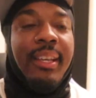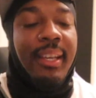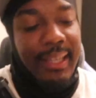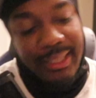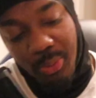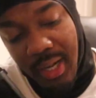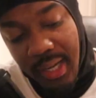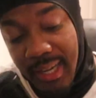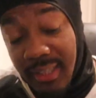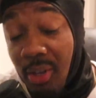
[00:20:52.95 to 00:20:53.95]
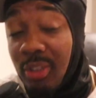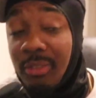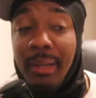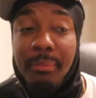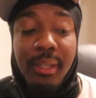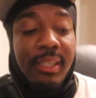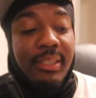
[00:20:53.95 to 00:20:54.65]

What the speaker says: That's why I like toasting my buns,